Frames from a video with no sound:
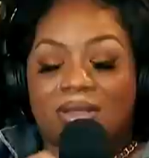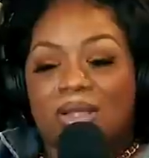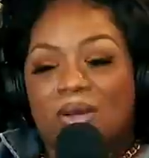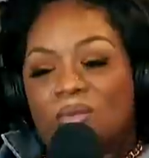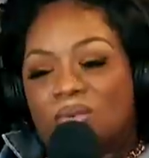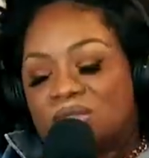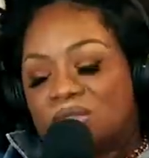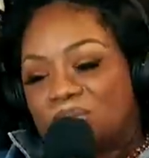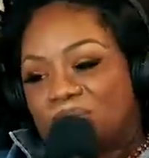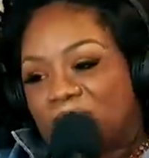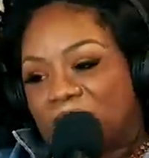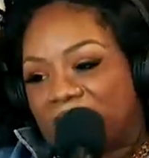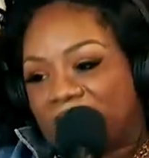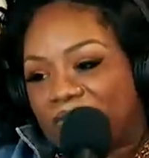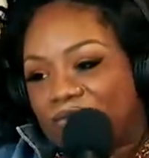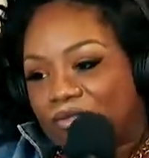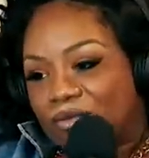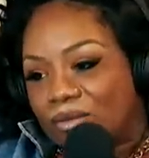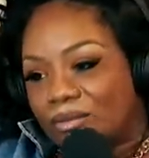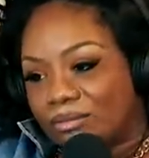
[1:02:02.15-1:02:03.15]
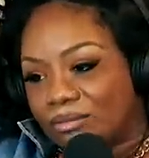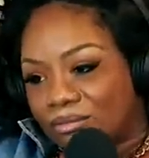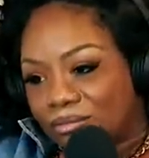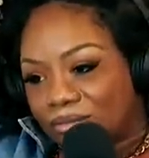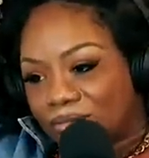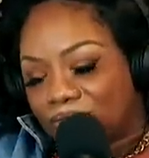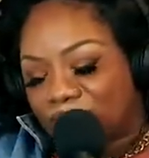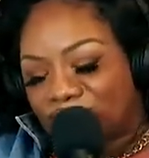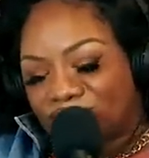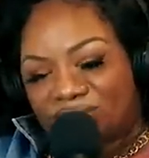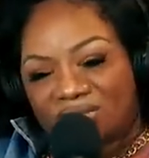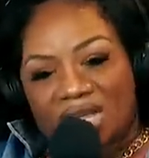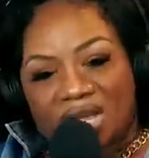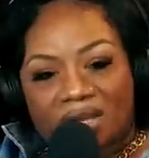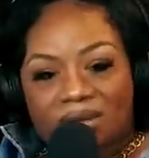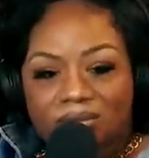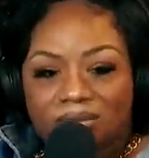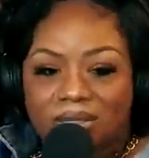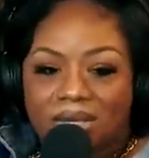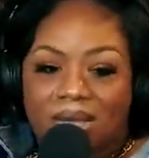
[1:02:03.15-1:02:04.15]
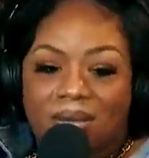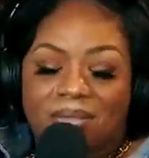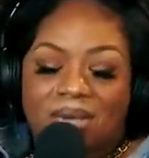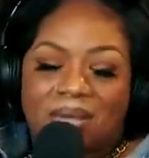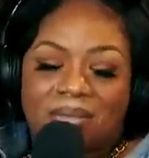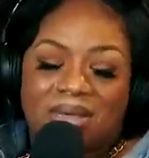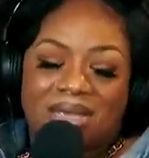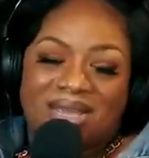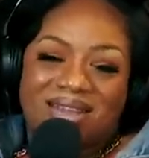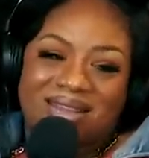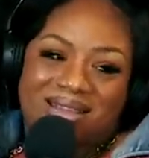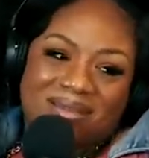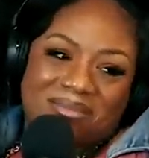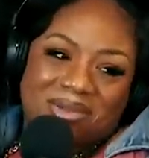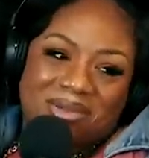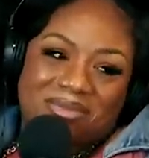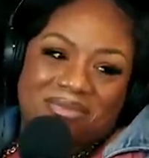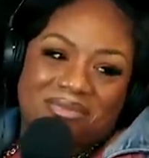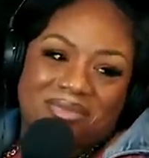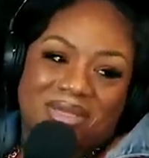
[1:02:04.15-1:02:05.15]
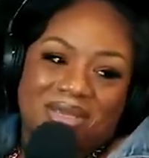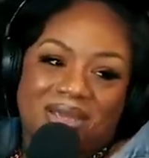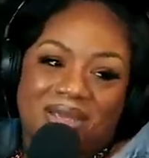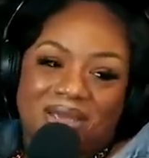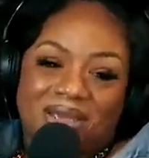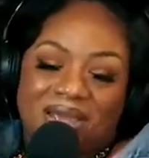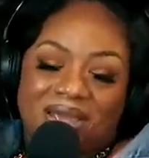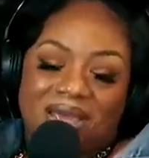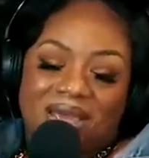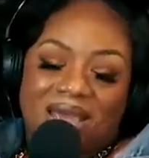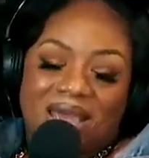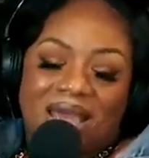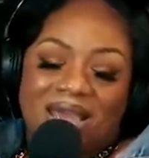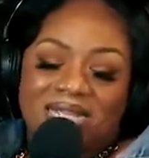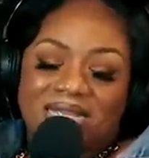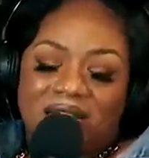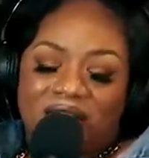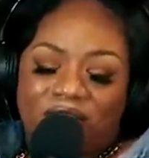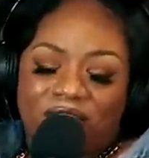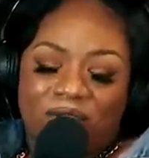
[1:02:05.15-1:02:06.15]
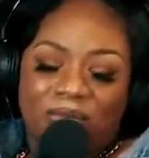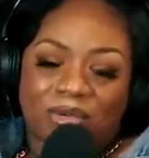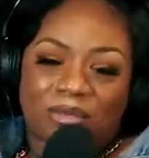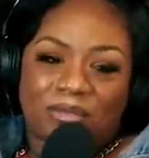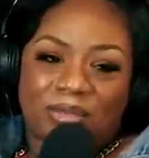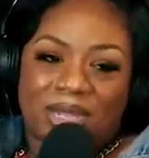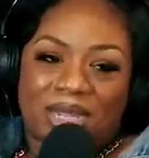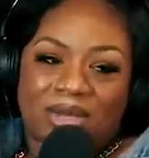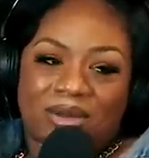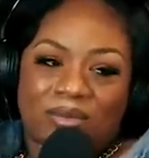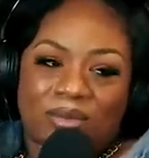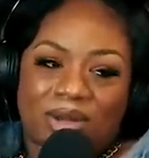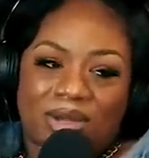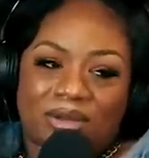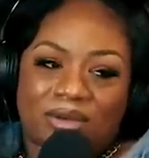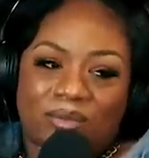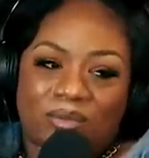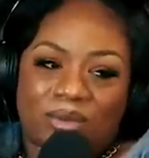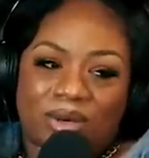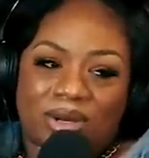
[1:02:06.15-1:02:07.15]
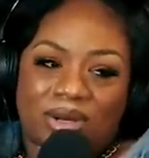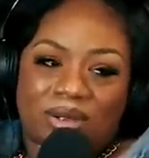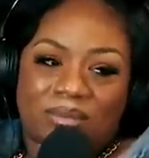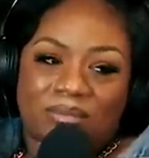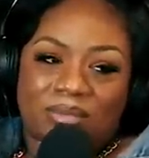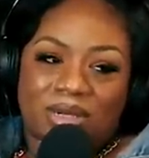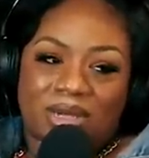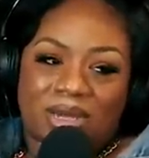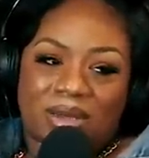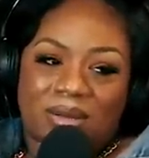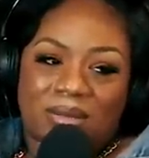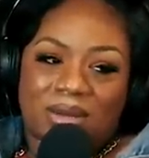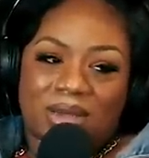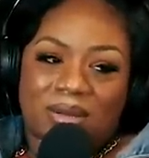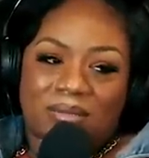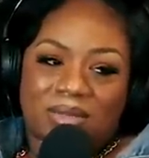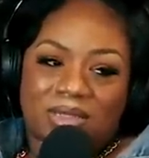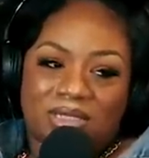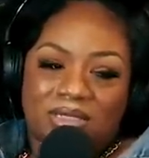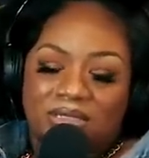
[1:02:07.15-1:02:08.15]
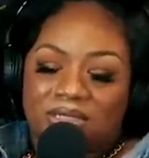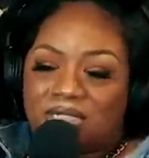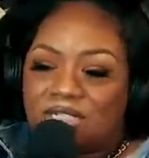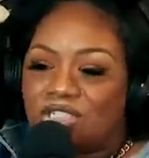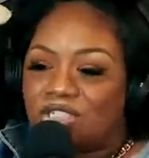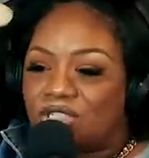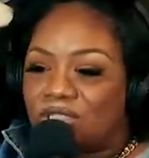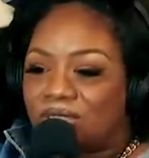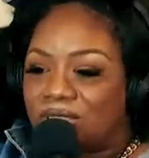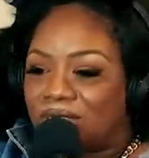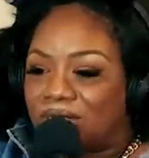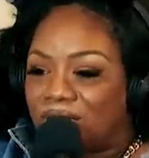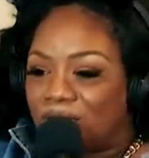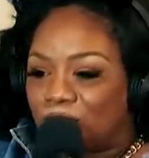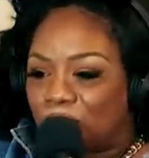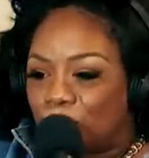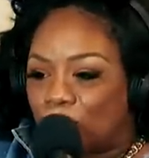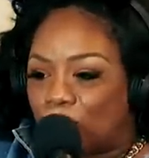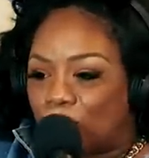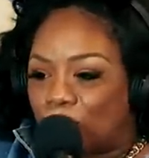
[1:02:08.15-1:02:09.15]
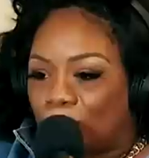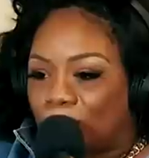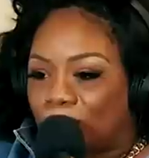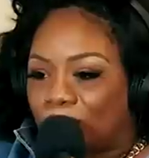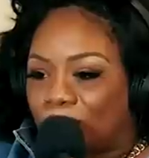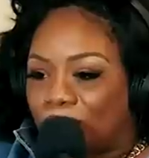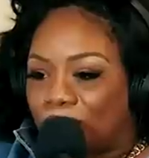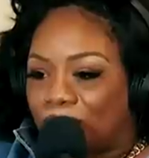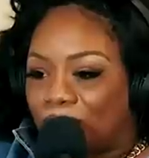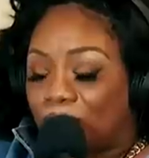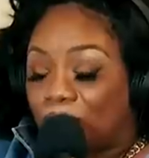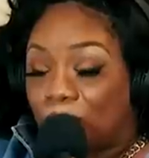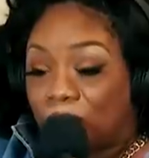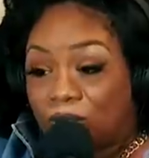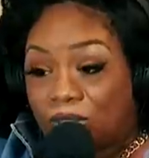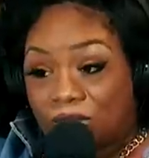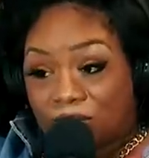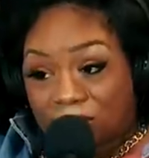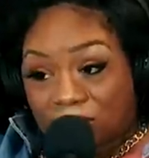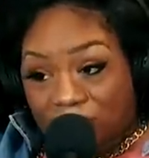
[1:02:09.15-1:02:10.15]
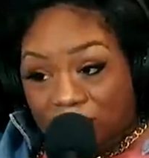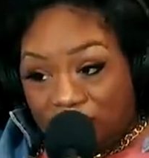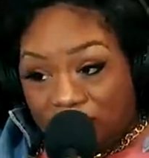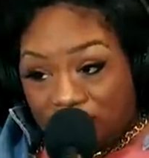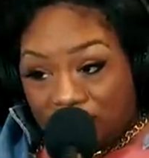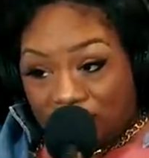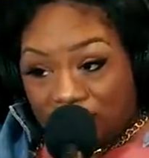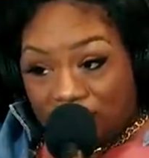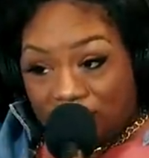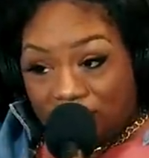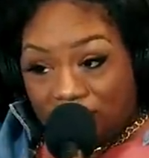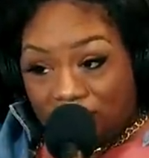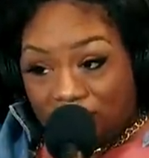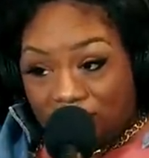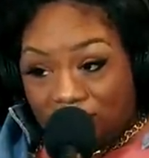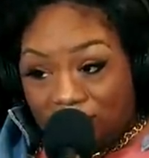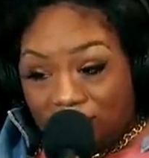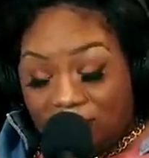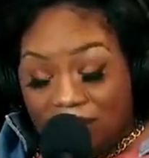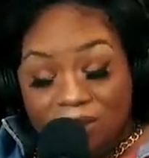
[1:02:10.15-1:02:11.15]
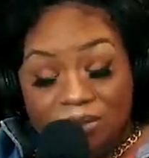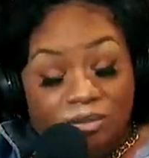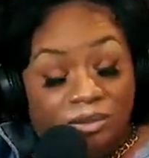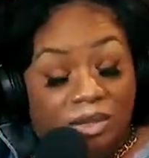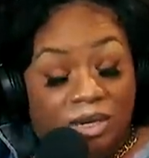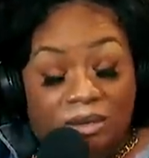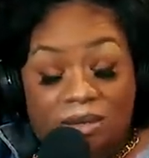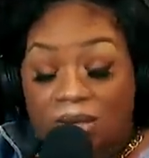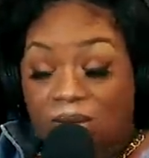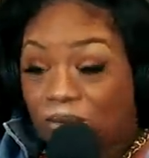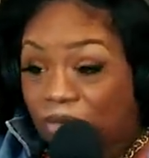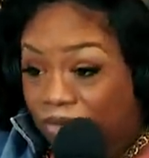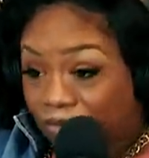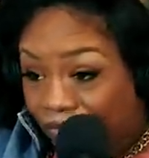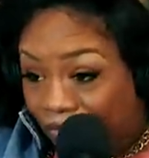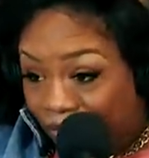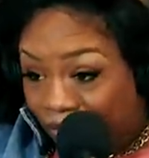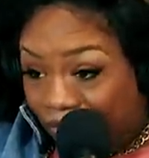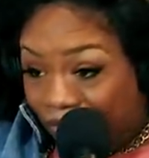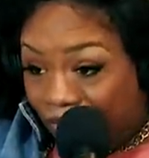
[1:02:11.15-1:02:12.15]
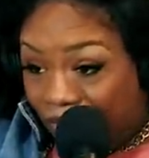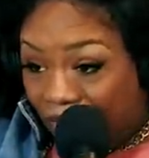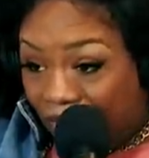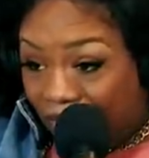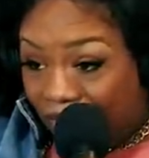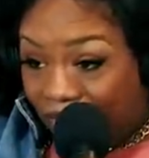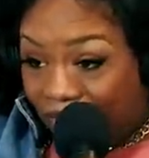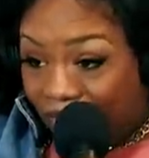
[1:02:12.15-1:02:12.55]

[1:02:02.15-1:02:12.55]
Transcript: That wasn't painful. No. No. I'm, i mean, I, I'm a. I come from a background where I'm I, am i am conditioned to hear no. When you say yeah, that's when I like what the fuck you say.